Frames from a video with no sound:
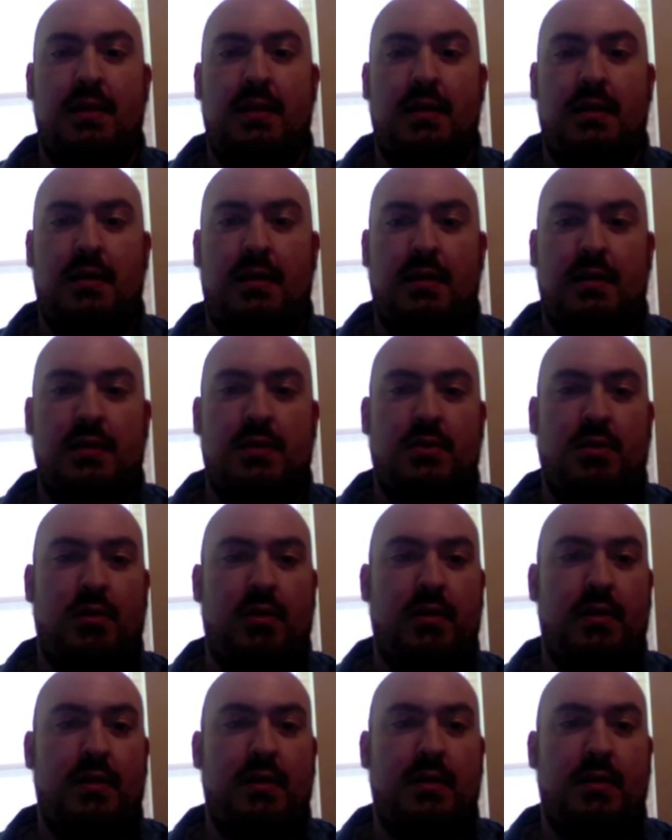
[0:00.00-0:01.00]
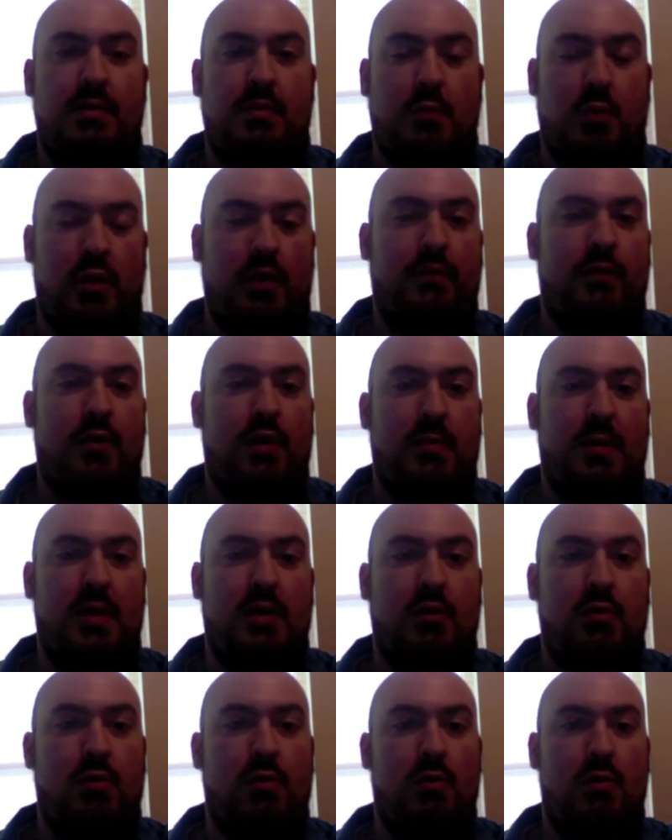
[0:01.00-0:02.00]
he started working for a company
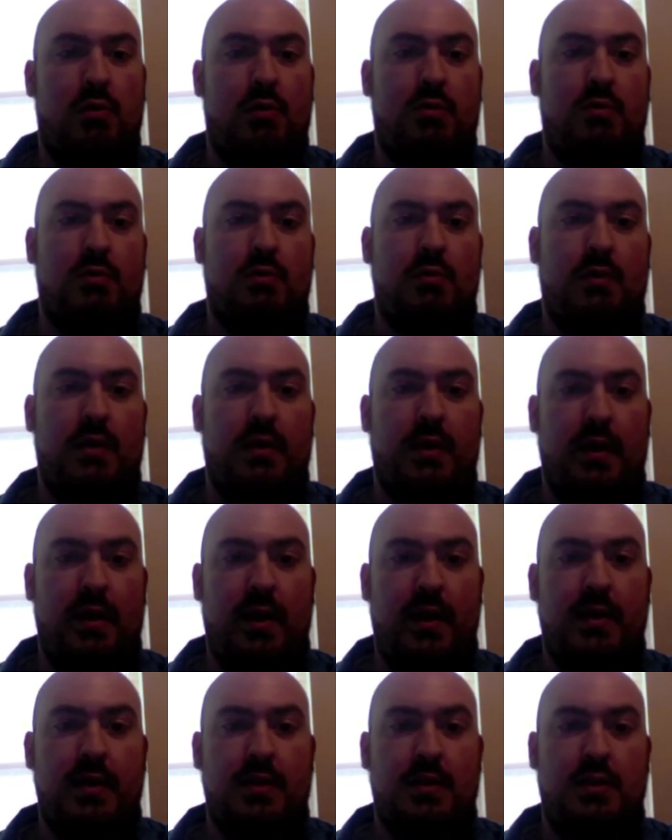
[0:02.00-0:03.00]
called Oracle in the 90s.